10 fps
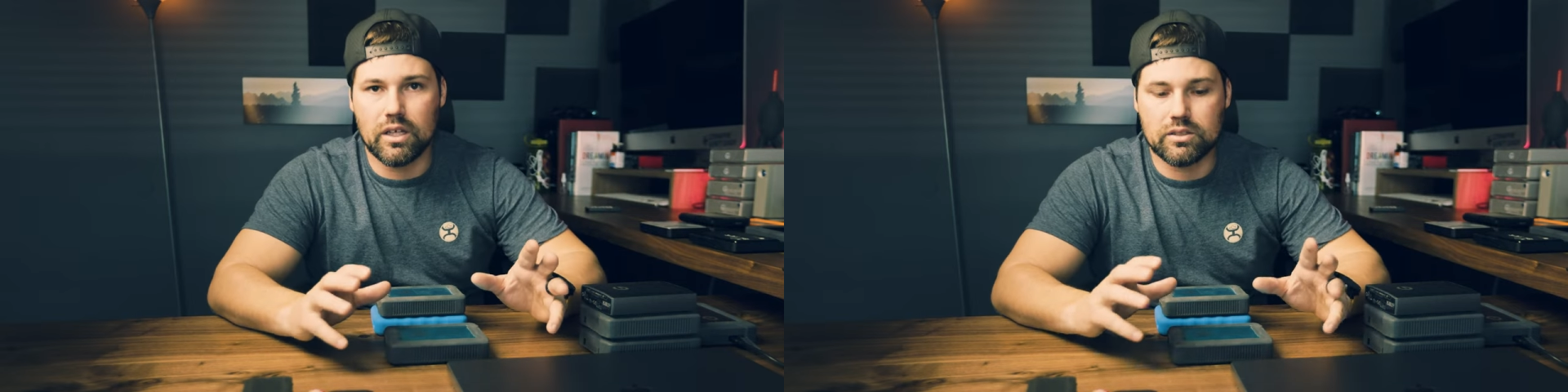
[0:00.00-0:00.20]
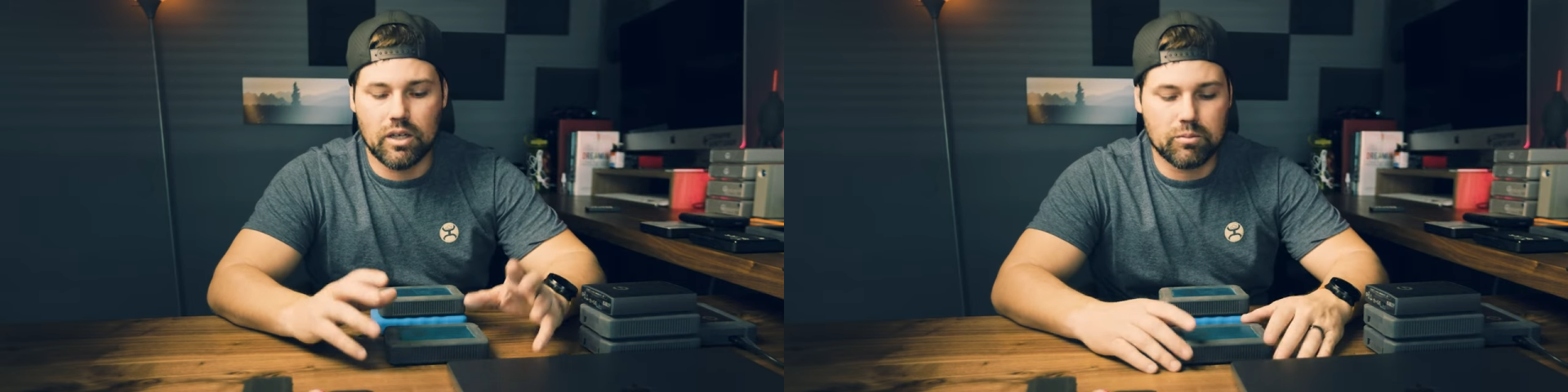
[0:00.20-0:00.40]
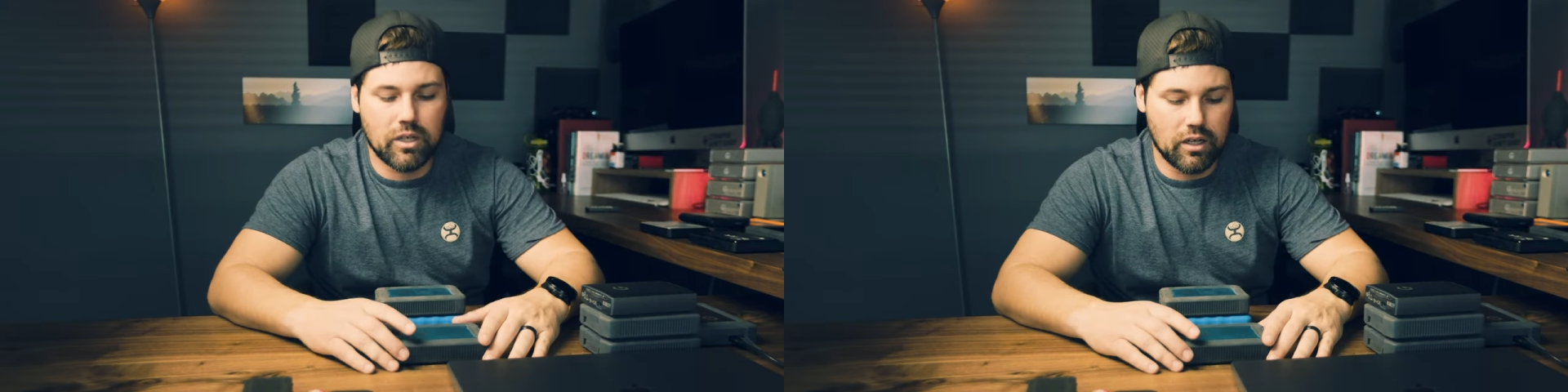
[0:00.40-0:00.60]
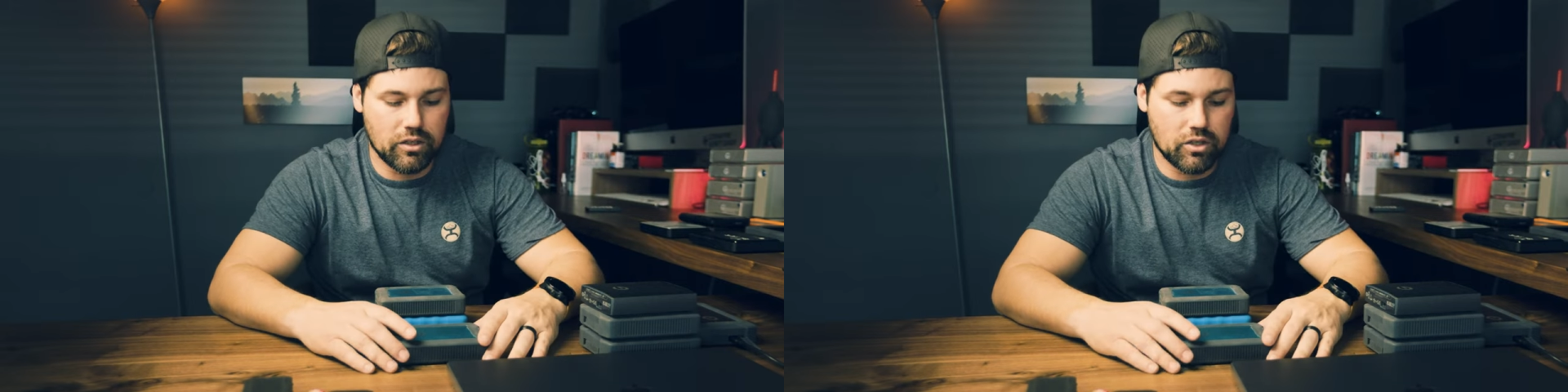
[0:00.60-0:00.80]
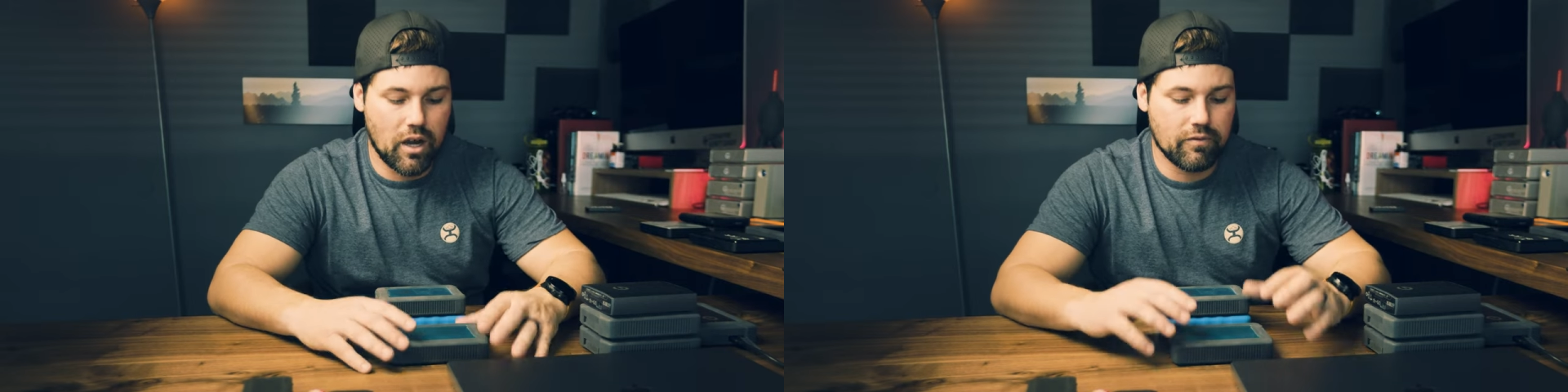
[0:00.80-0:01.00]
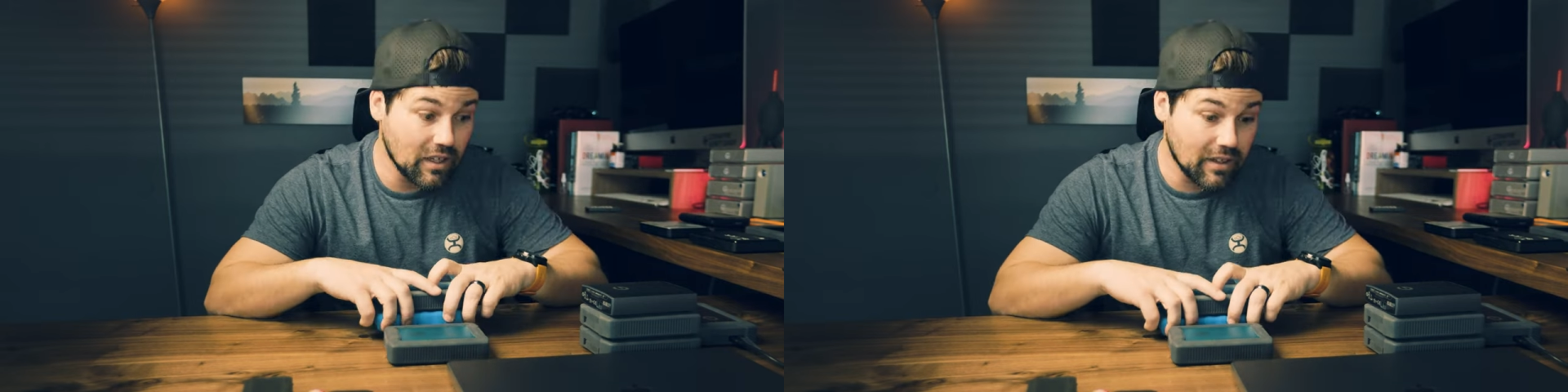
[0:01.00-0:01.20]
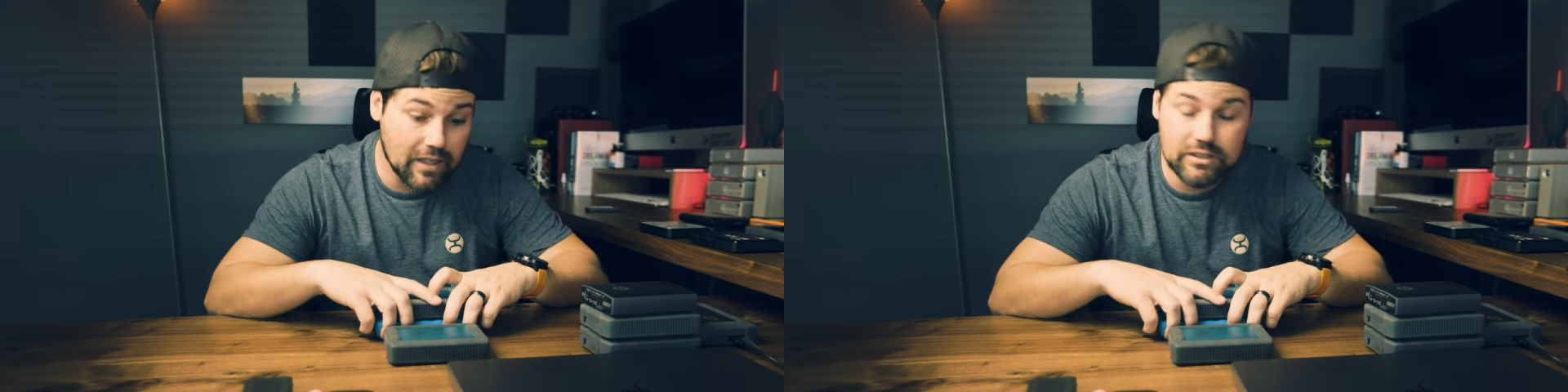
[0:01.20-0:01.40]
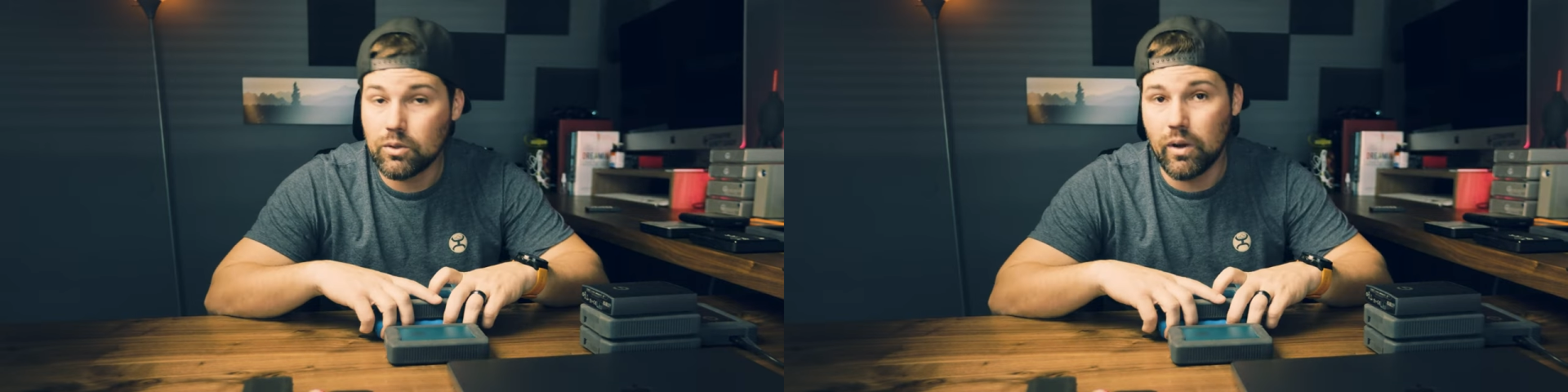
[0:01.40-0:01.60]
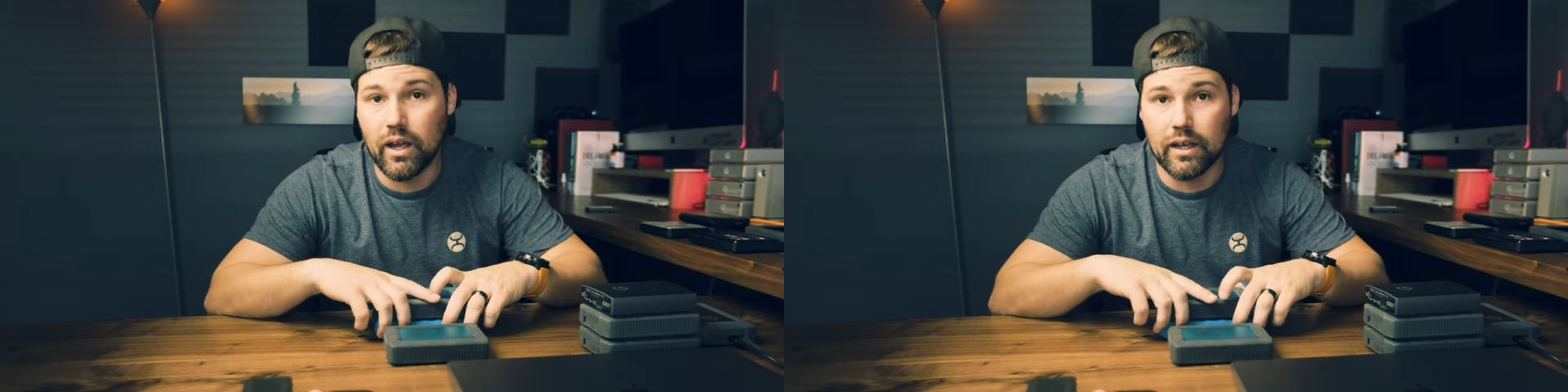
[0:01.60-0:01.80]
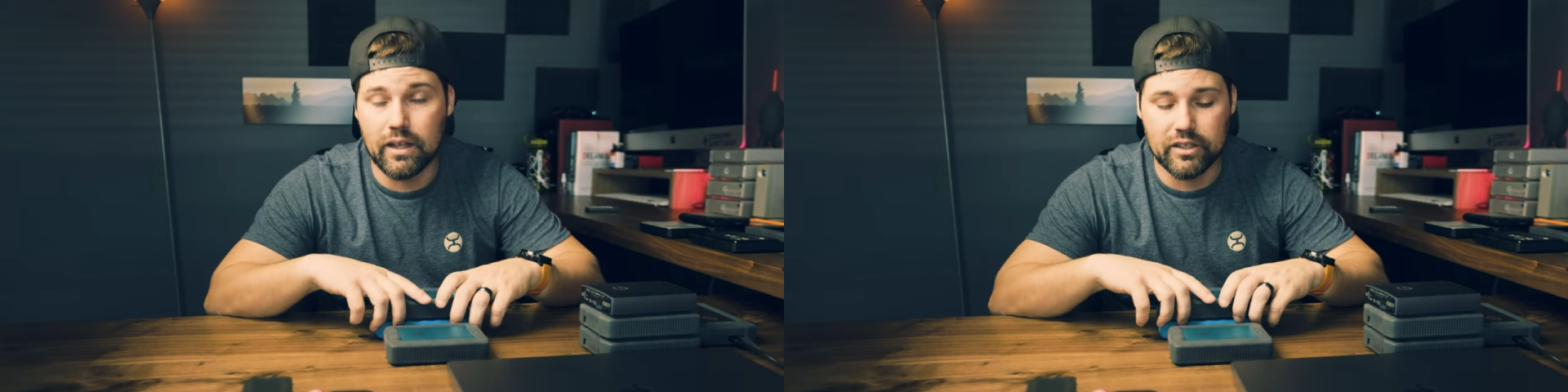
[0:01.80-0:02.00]
desktop kind of drive. That's the way
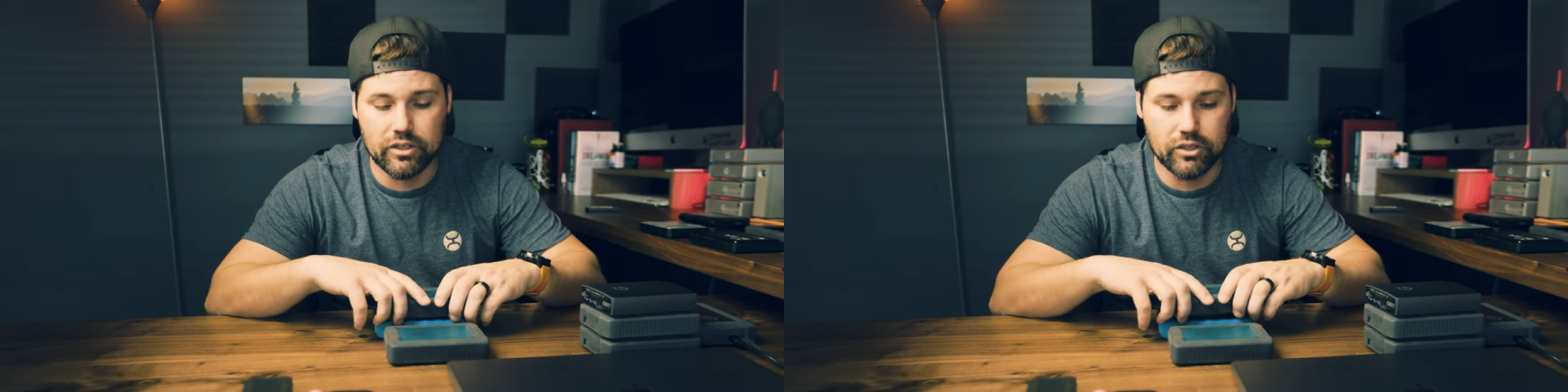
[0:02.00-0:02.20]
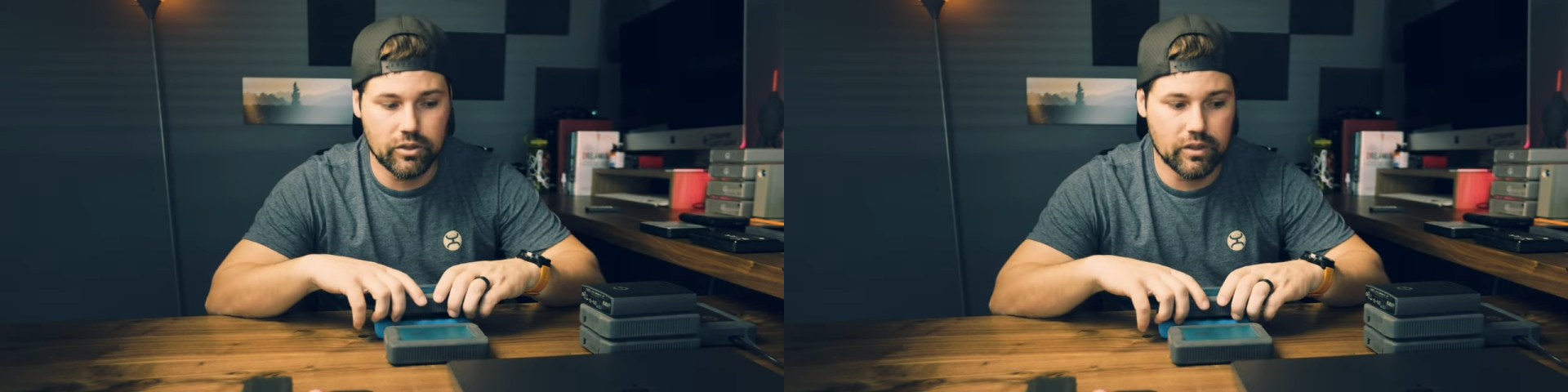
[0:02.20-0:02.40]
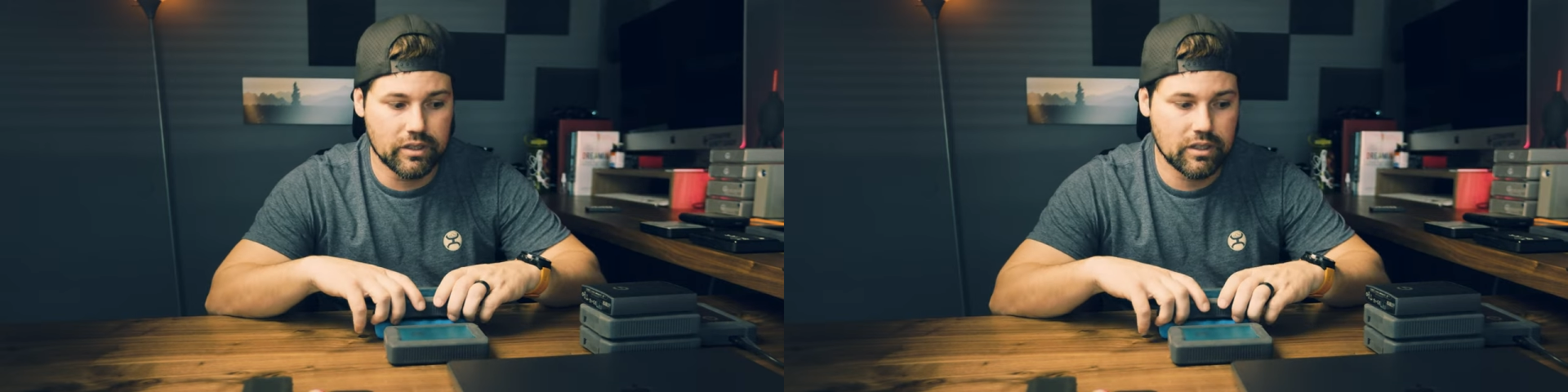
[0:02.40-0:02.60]
I like to do it.